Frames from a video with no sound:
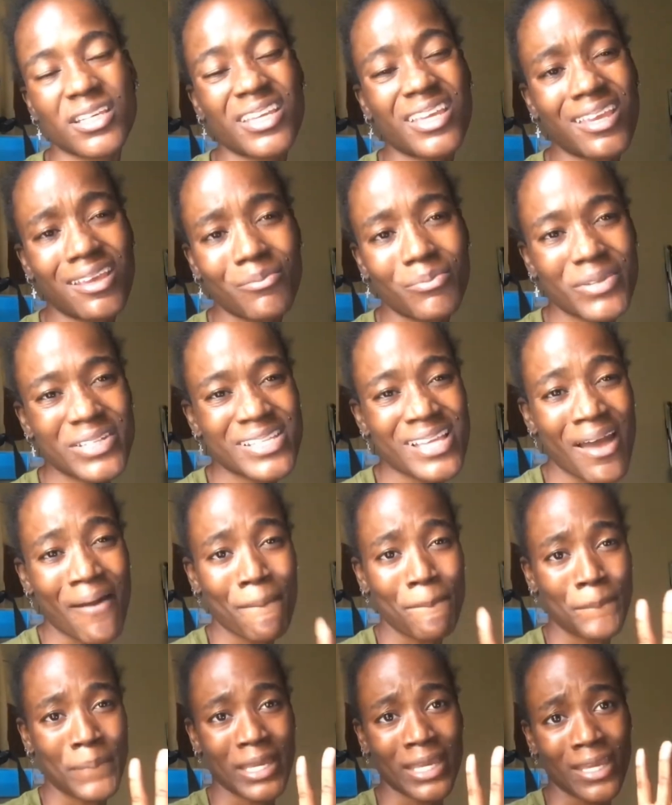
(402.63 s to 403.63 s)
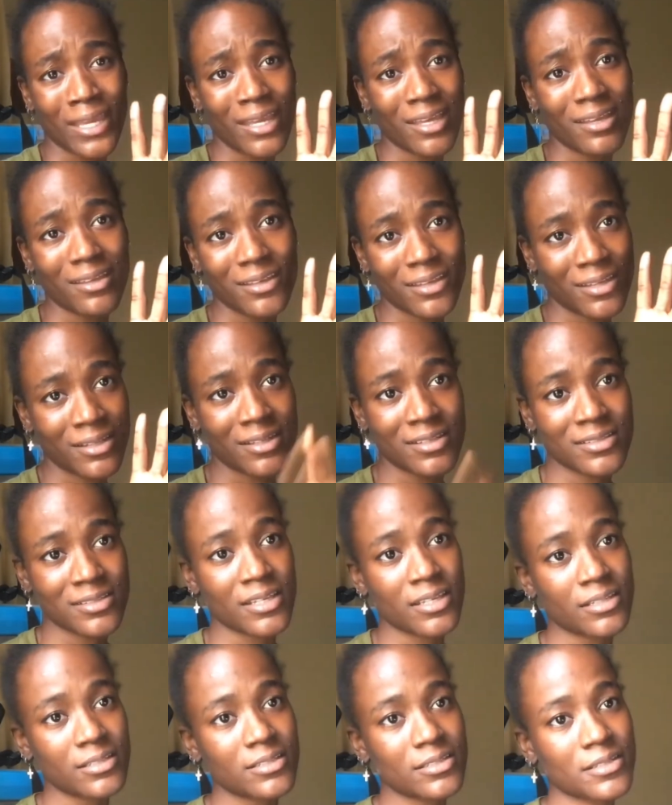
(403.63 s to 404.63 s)
keep it at bay in a
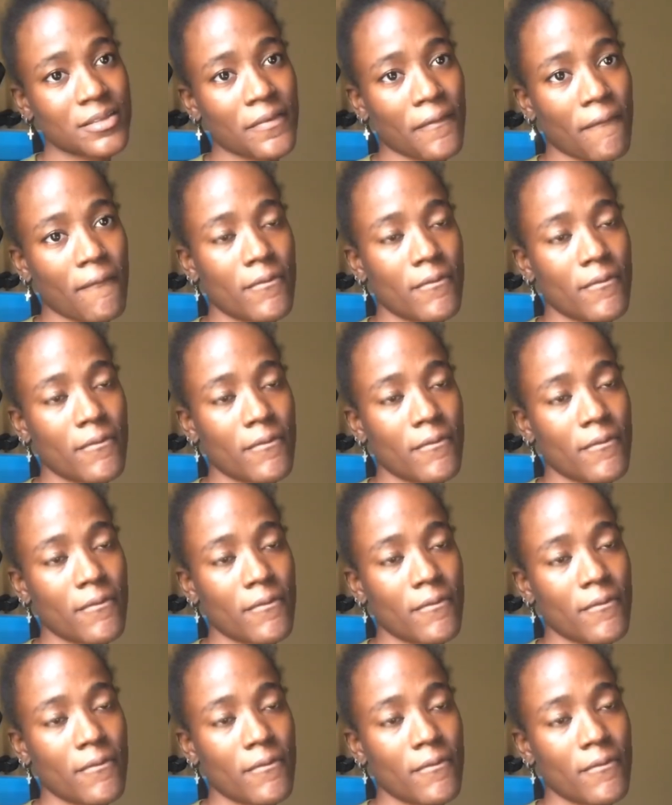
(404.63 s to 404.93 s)
sense.